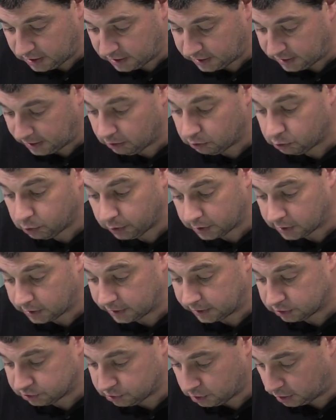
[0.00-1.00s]
and how
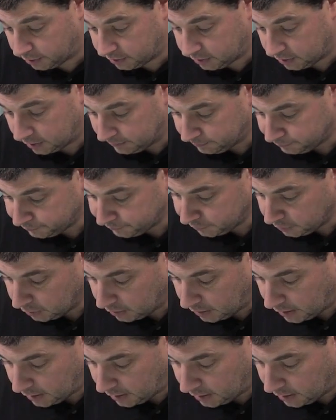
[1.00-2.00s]
quickly it dried.
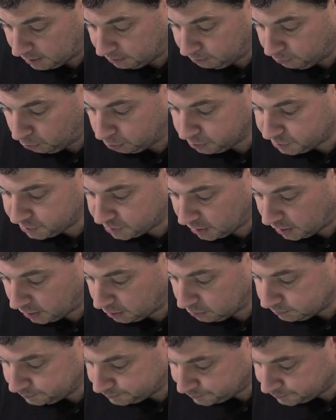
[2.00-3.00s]
Uh, more so